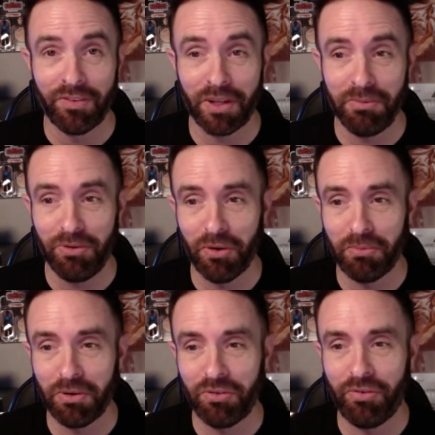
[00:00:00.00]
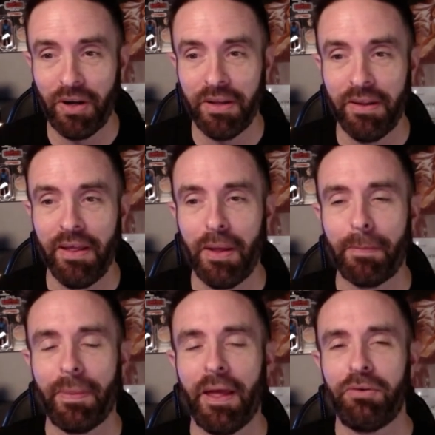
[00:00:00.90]
going to be so much fun.
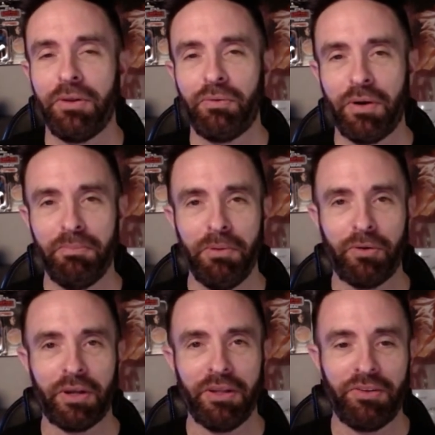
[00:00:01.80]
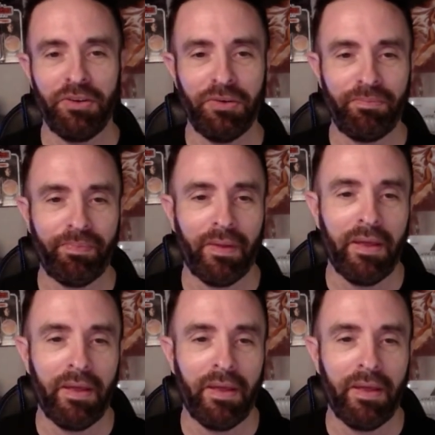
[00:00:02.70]
I really want to milk it too.